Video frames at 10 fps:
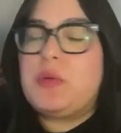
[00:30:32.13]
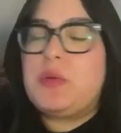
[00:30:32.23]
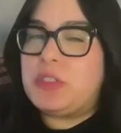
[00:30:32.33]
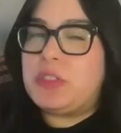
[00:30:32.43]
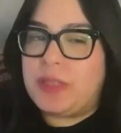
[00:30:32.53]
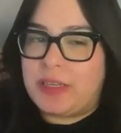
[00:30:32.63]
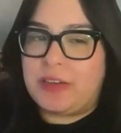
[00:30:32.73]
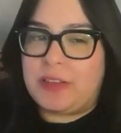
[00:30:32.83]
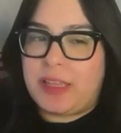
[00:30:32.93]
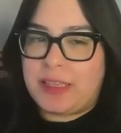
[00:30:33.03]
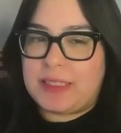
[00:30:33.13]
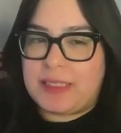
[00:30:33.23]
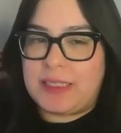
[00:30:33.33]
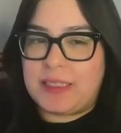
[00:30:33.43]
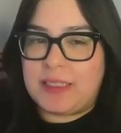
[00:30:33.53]
what would you like your
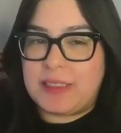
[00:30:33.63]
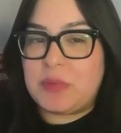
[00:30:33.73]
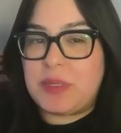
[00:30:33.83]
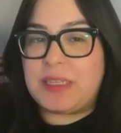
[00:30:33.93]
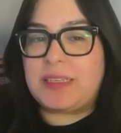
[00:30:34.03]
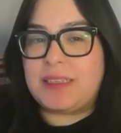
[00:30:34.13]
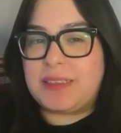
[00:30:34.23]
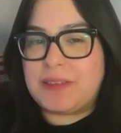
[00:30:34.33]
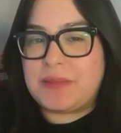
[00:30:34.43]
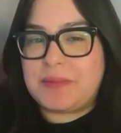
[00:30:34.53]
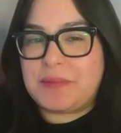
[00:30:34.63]
legacy to be?